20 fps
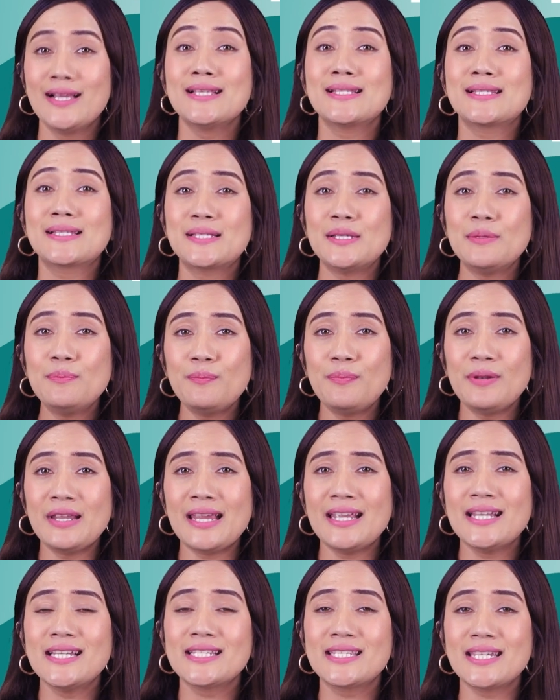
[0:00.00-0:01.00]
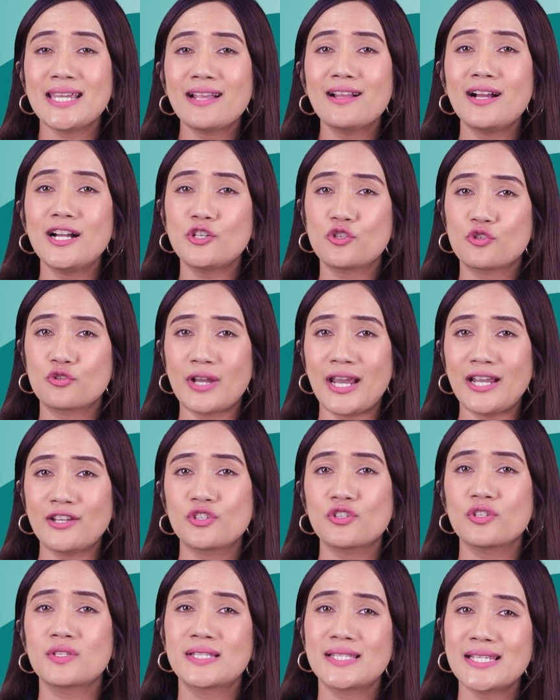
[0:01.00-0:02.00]
Simply dig a
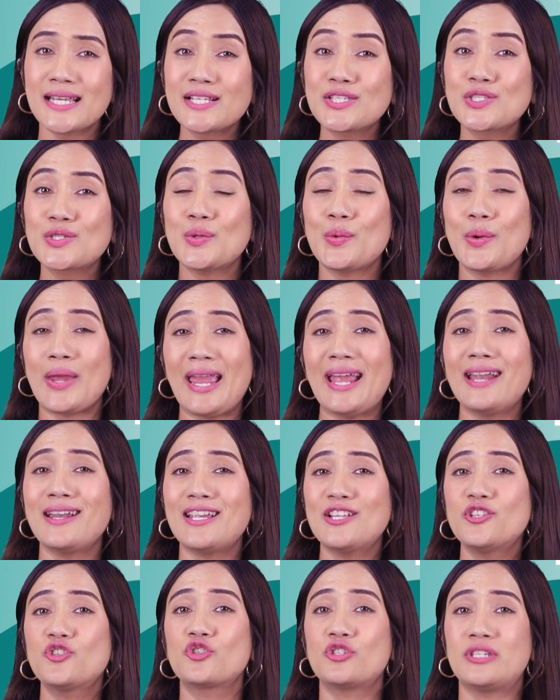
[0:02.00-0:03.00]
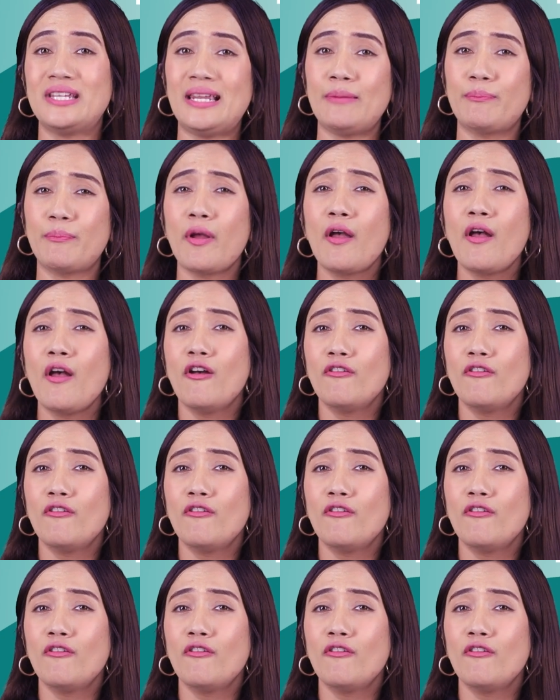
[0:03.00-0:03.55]
trench 6 to 8 inch deep,